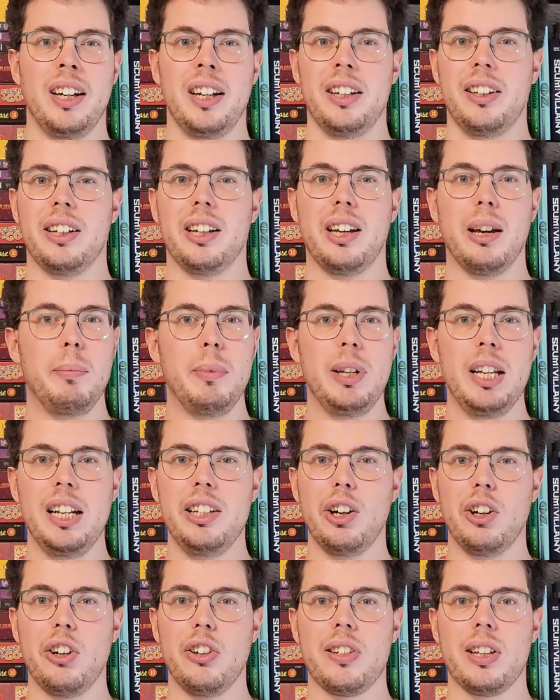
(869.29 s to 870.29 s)
the
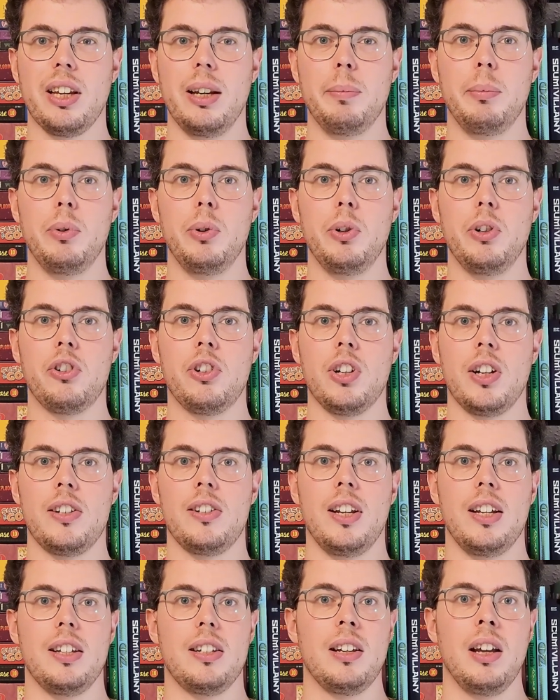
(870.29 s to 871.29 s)
chameleon skin boots just
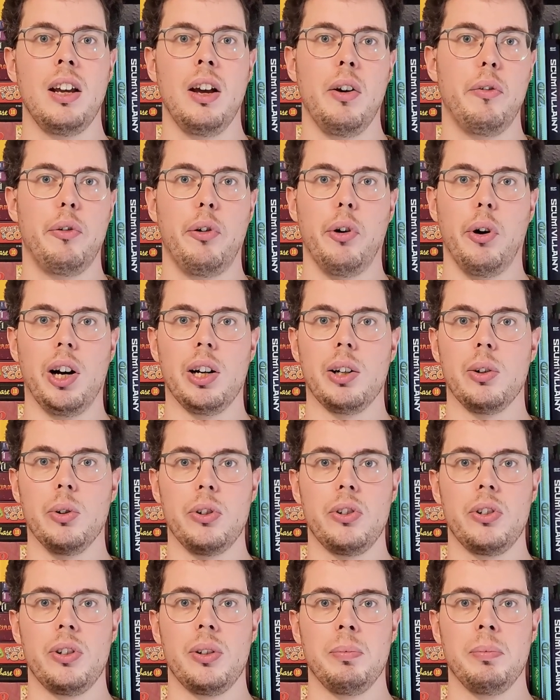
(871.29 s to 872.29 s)
says
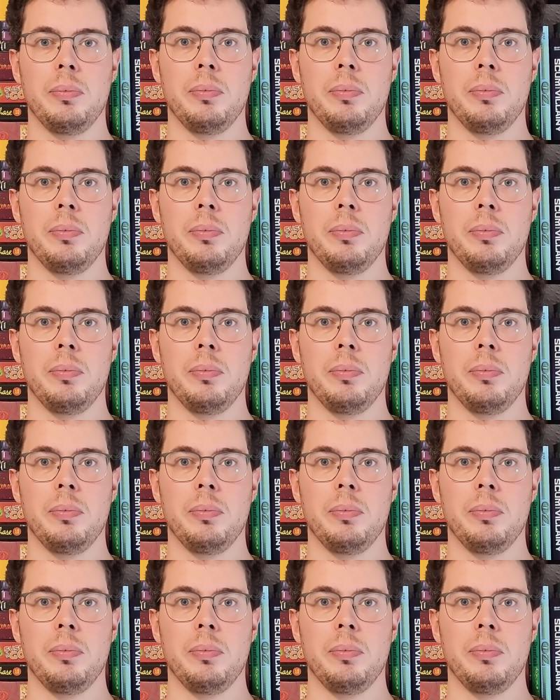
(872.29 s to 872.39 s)
Fergus,